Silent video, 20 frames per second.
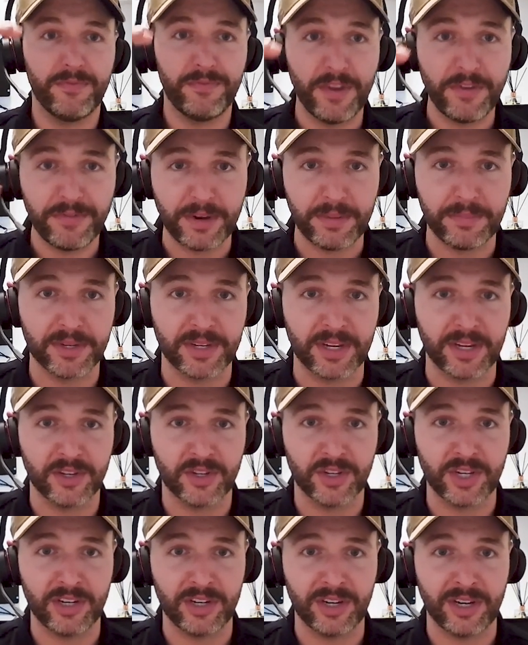50%
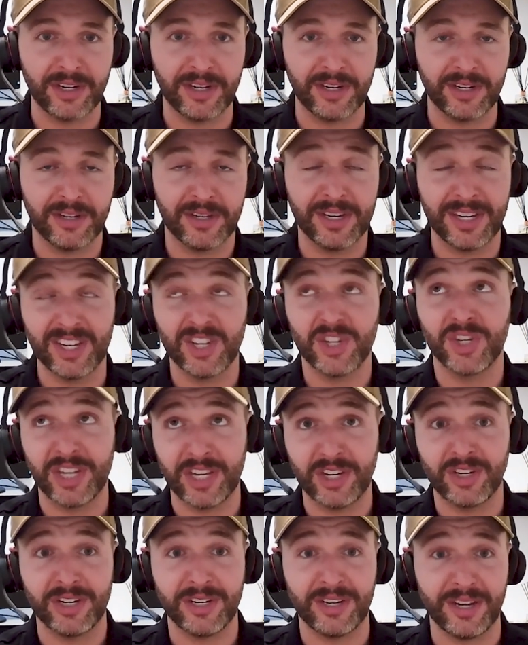
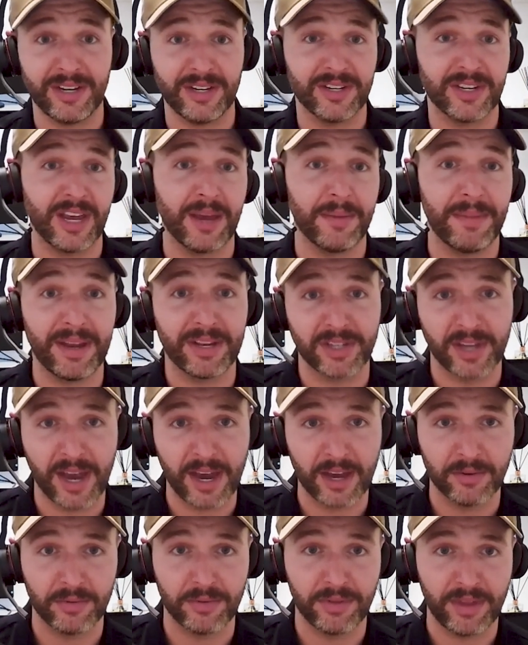CGT discount makes
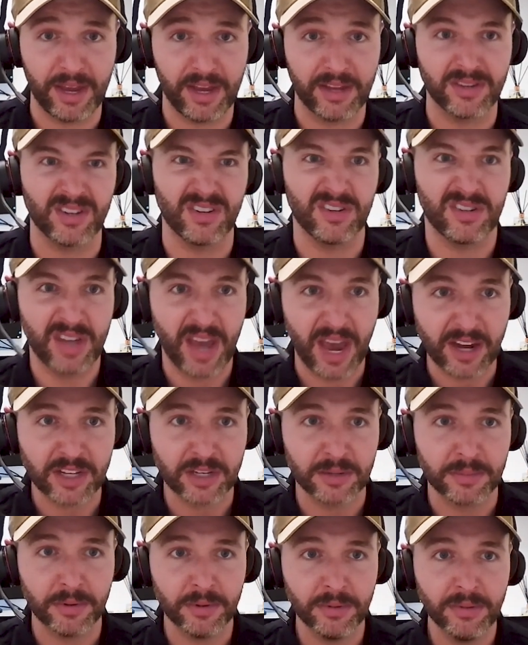100,000
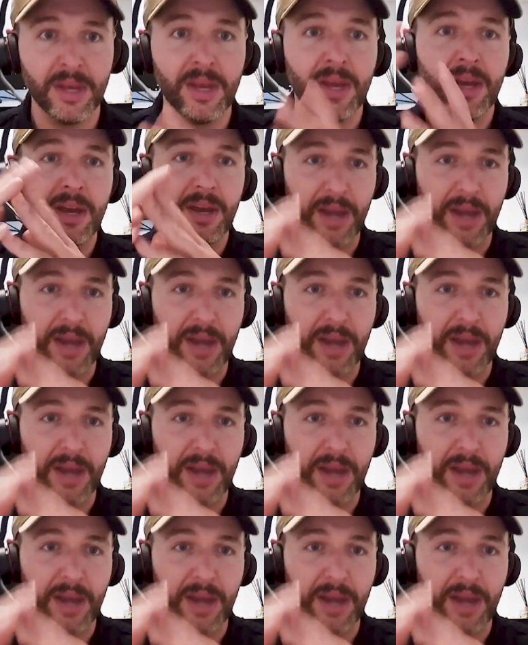taxable,